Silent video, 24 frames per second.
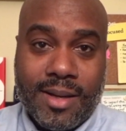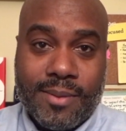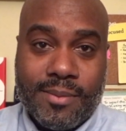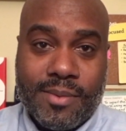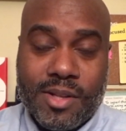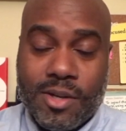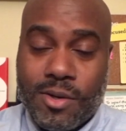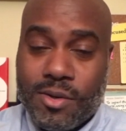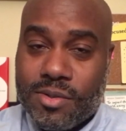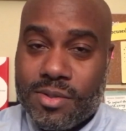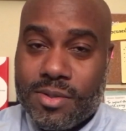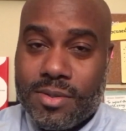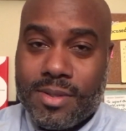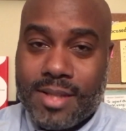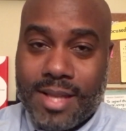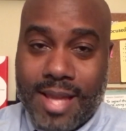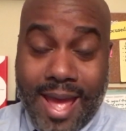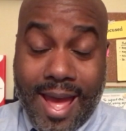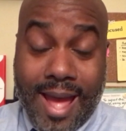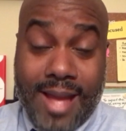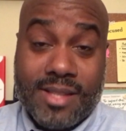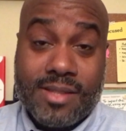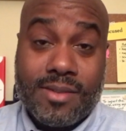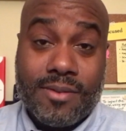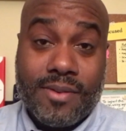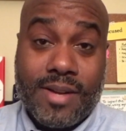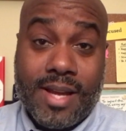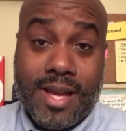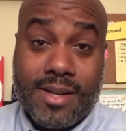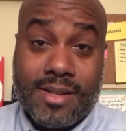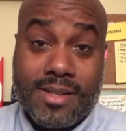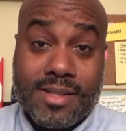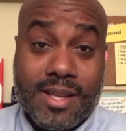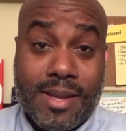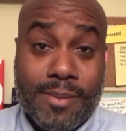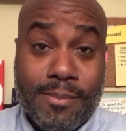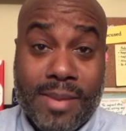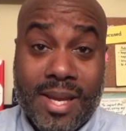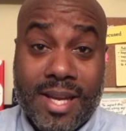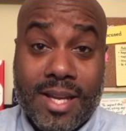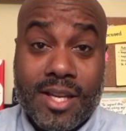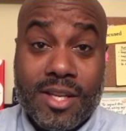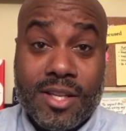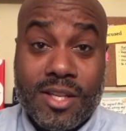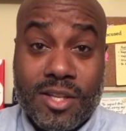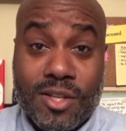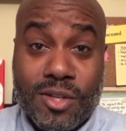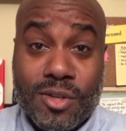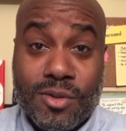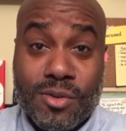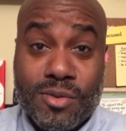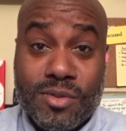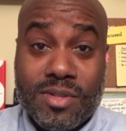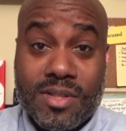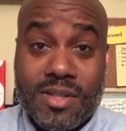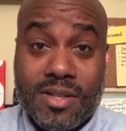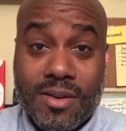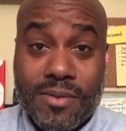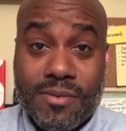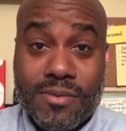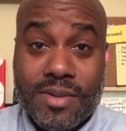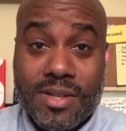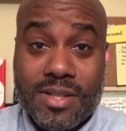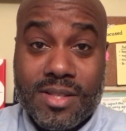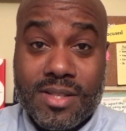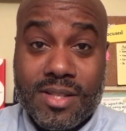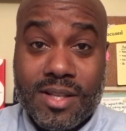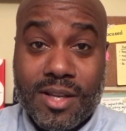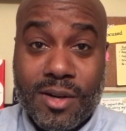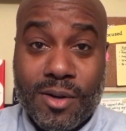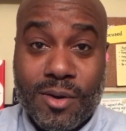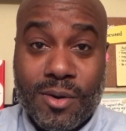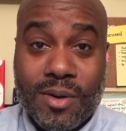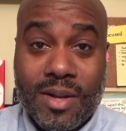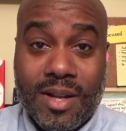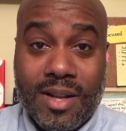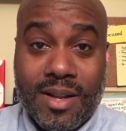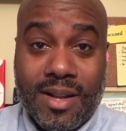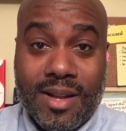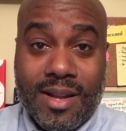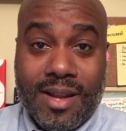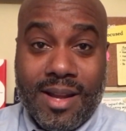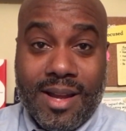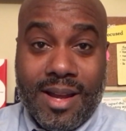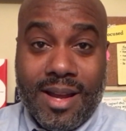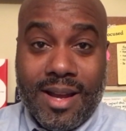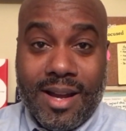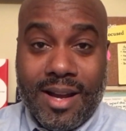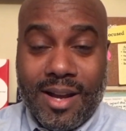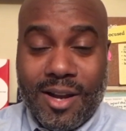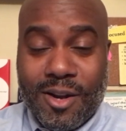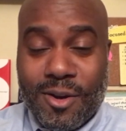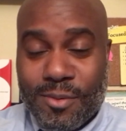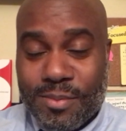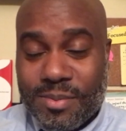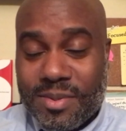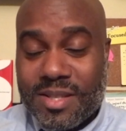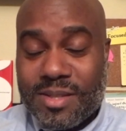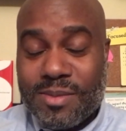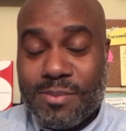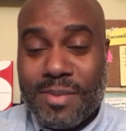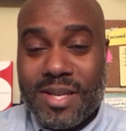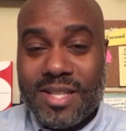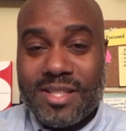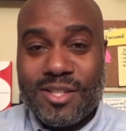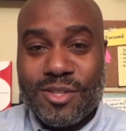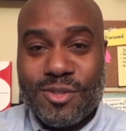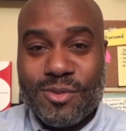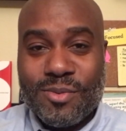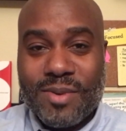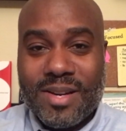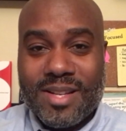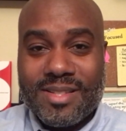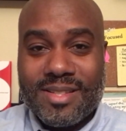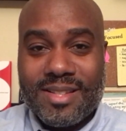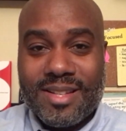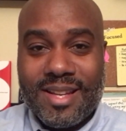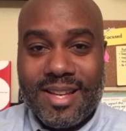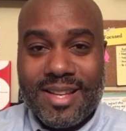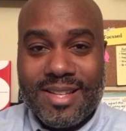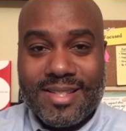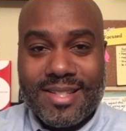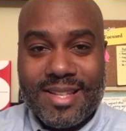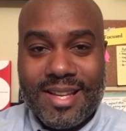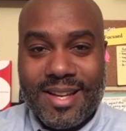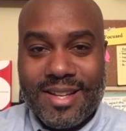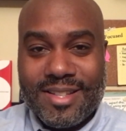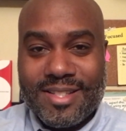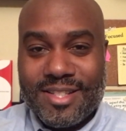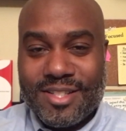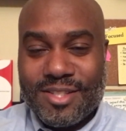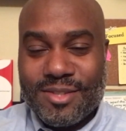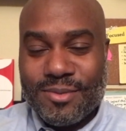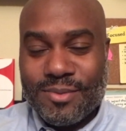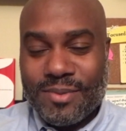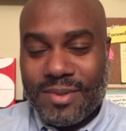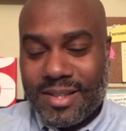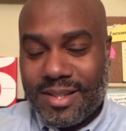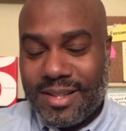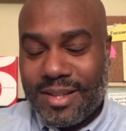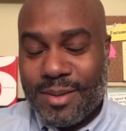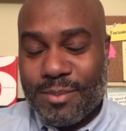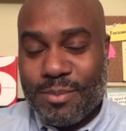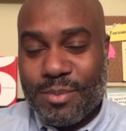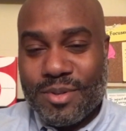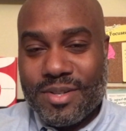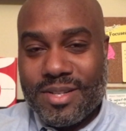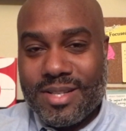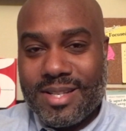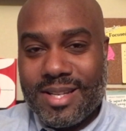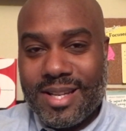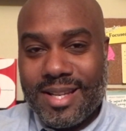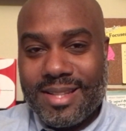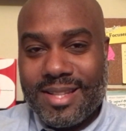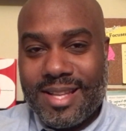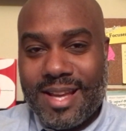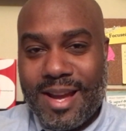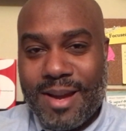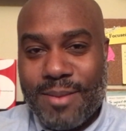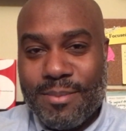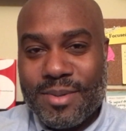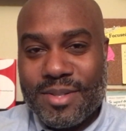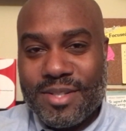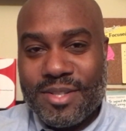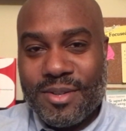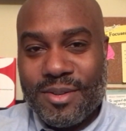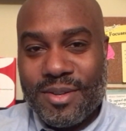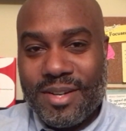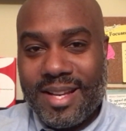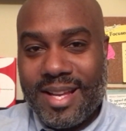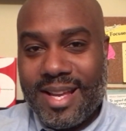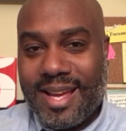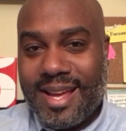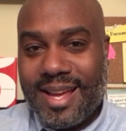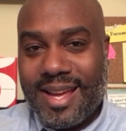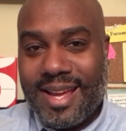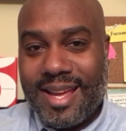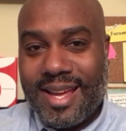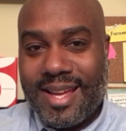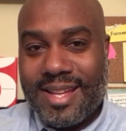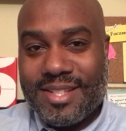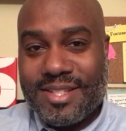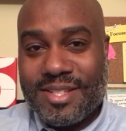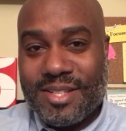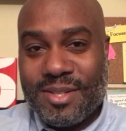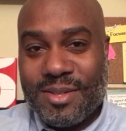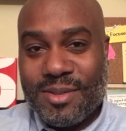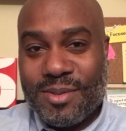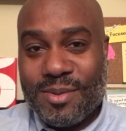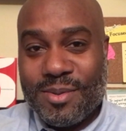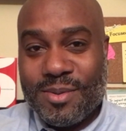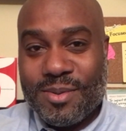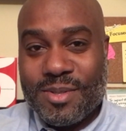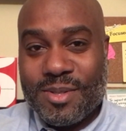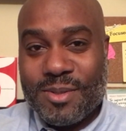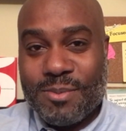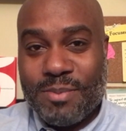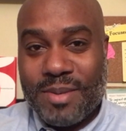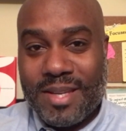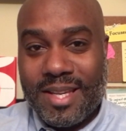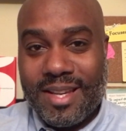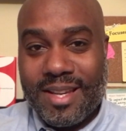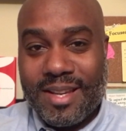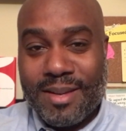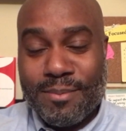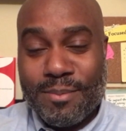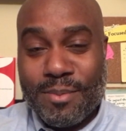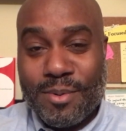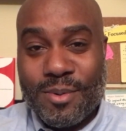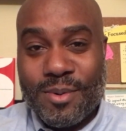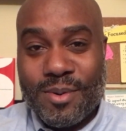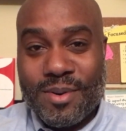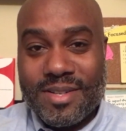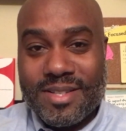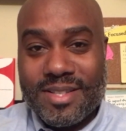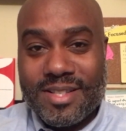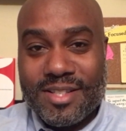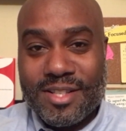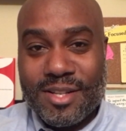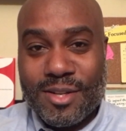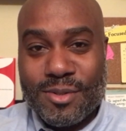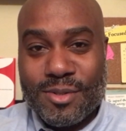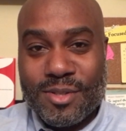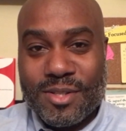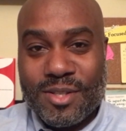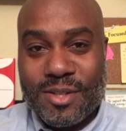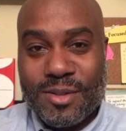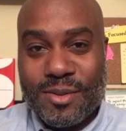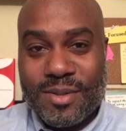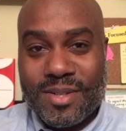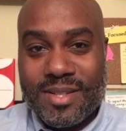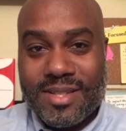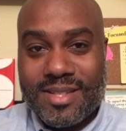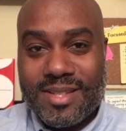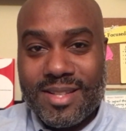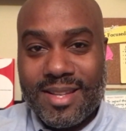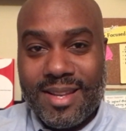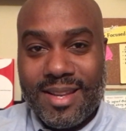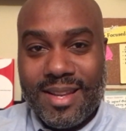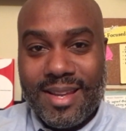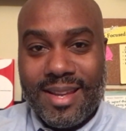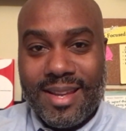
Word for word: Those acts of kindness can make a huge difference. So I hope this message resonates. I just really appreciate the opportunity I had to speak and pour into those students.